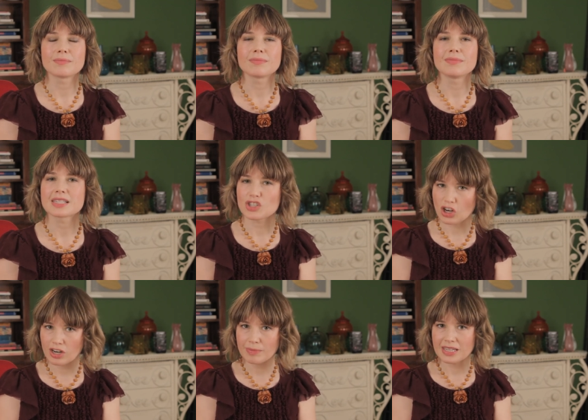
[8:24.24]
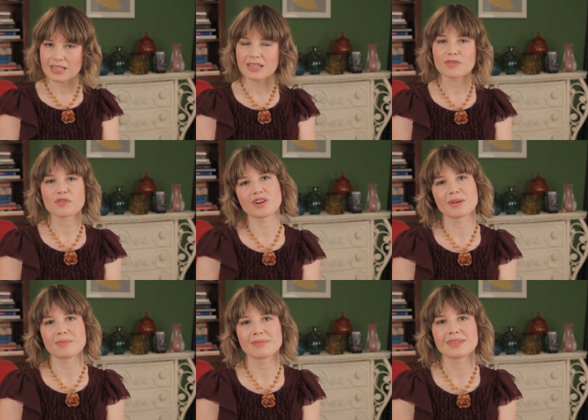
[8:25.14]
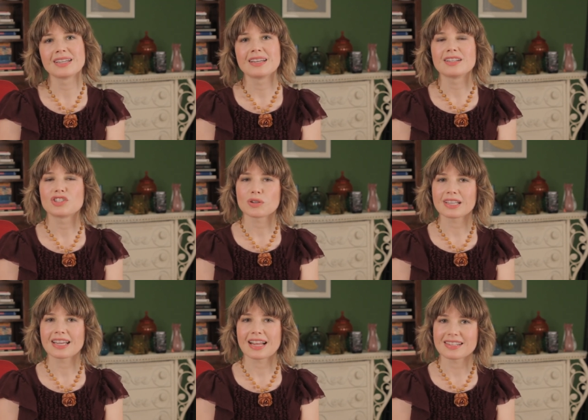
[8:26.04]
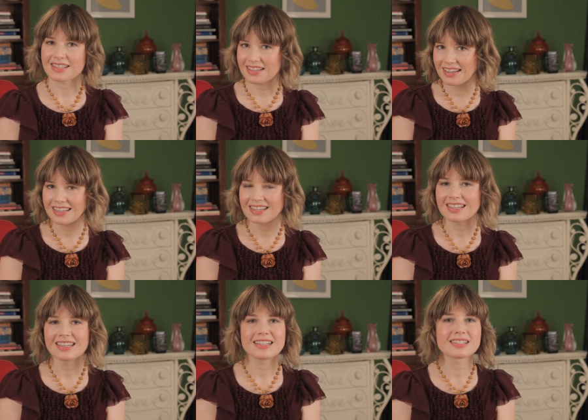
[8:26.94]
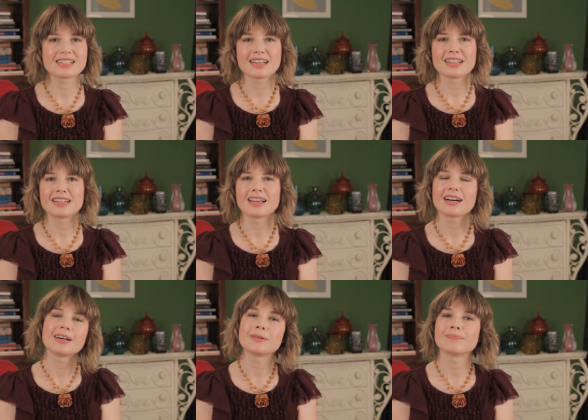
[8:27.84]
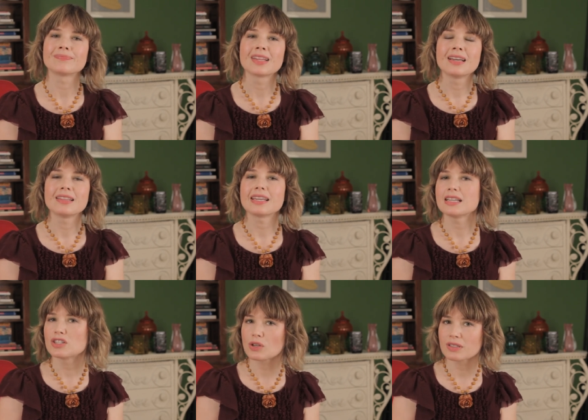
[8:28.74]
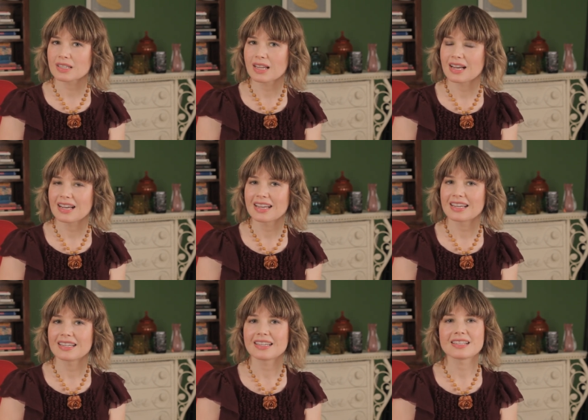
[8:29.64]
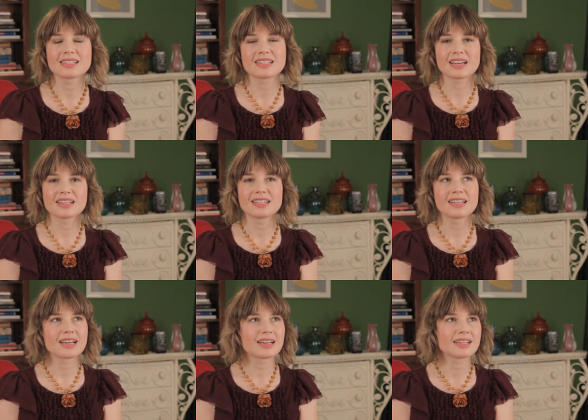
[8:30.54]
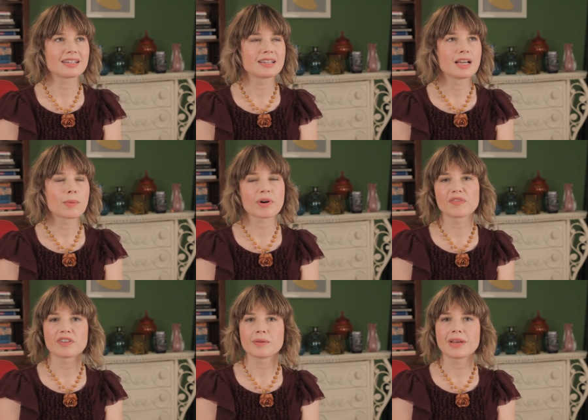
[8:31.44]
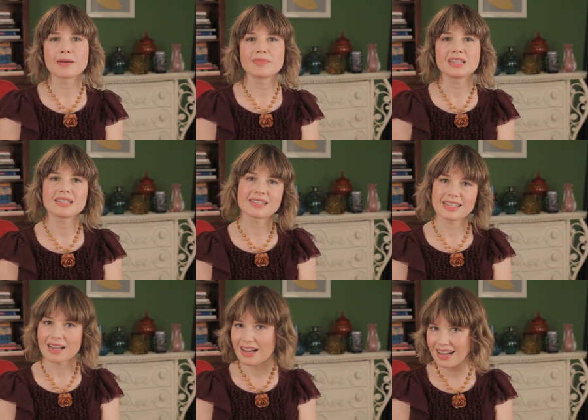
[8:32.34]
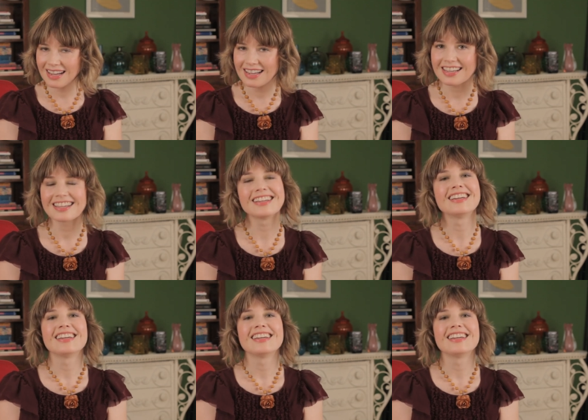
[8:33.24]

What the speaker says: Miss Charming from Juliette Has a Gun. He's done the Indult line. He's done Parfum MDCI.